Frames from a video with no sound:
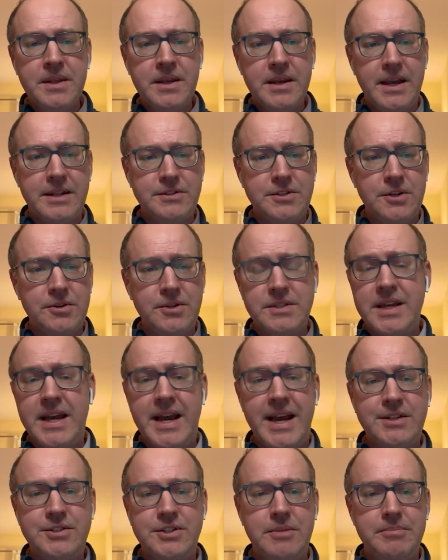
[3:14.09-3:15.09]
And so it's
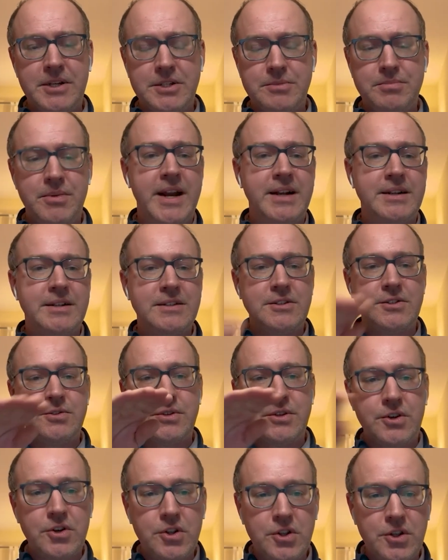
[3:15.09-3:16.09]
actually a best practice to
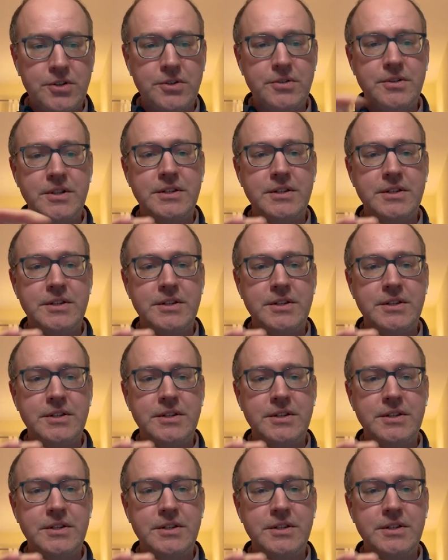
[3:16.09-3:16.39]
include